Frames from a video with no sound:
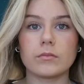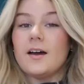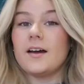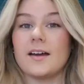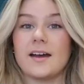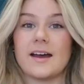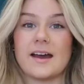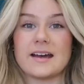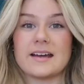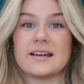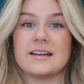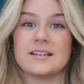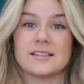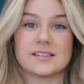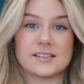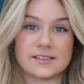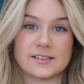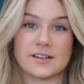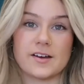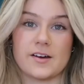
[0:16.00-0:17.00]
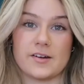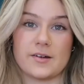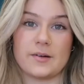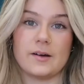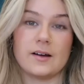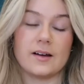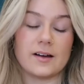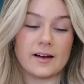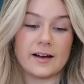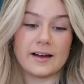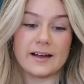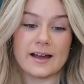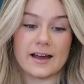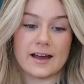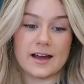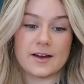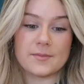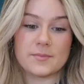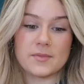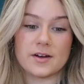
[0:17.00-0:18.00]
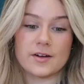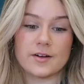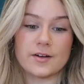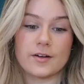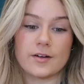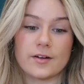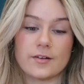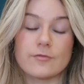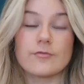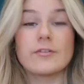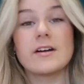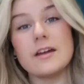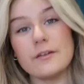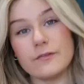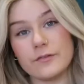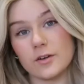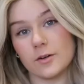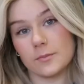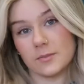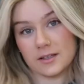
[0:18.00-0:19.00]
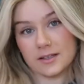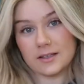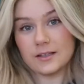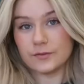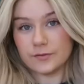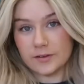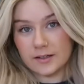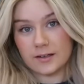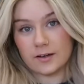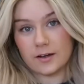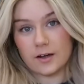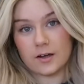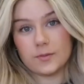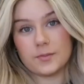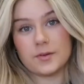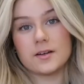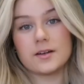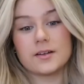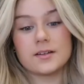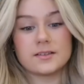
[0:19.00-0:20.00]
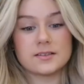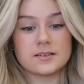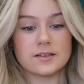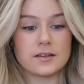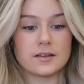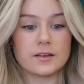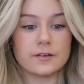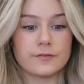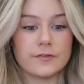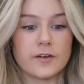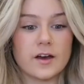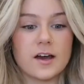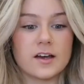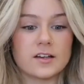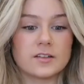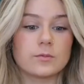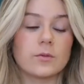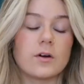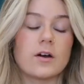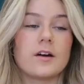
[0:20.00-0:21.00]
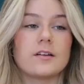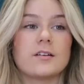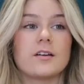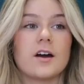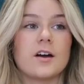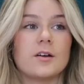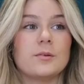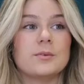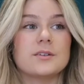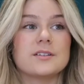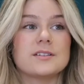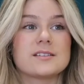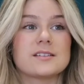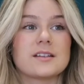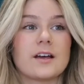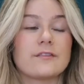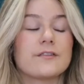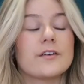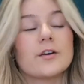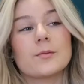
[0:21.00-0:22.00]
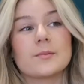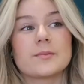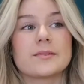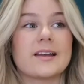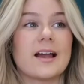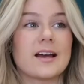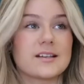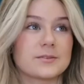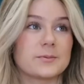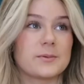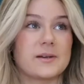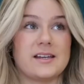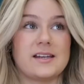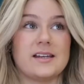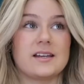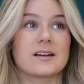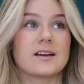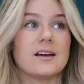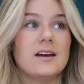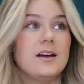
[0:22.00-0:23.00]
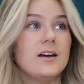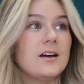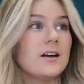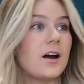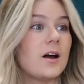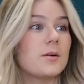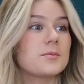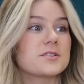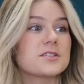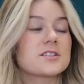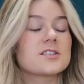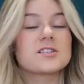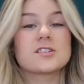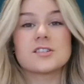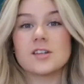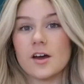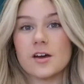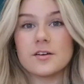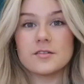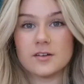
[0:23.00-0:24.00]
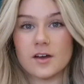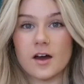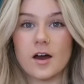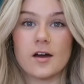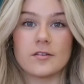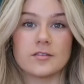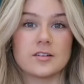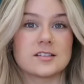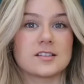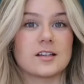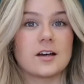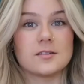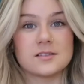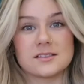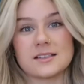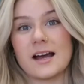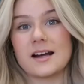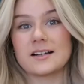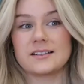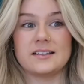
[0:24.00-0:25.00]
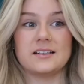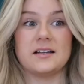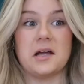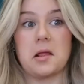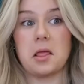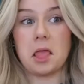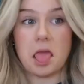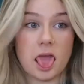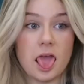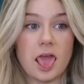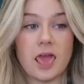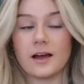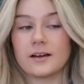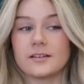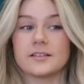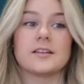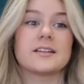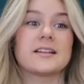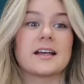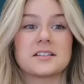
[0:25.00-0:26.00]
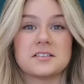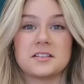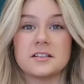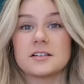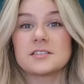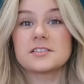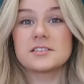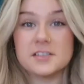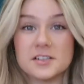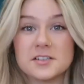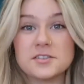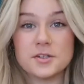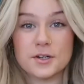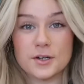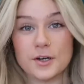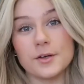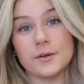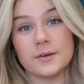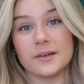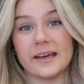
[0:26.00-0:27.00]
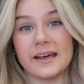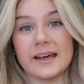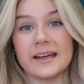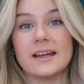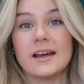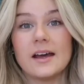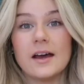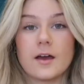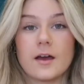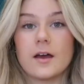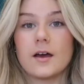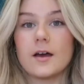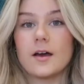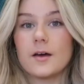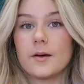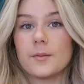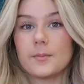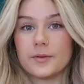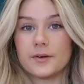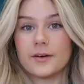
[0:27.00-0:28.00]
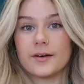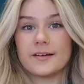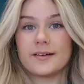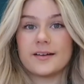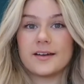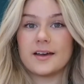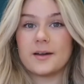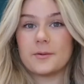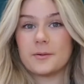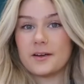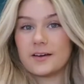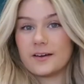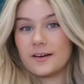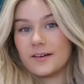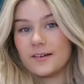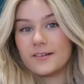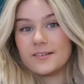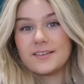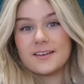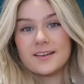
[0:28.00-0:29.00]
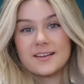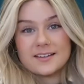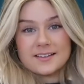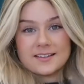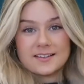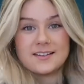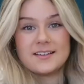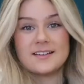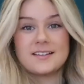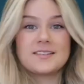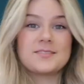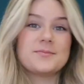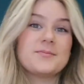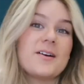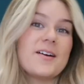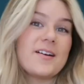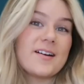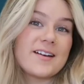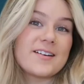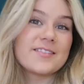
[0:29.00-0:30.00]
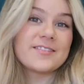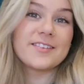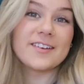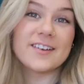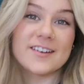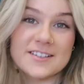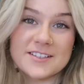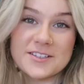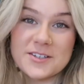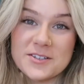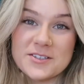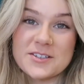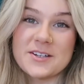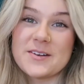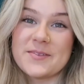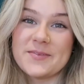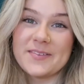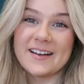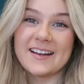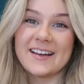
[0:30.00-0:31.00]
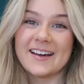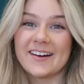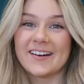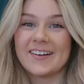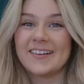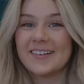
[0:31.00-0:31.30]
Okay, so I am refilming this video because the first one I was I filmed last week. I was just so nervous. I was acting like eh, because I was acting like such a loony. But here we go, this is my first YouTube video.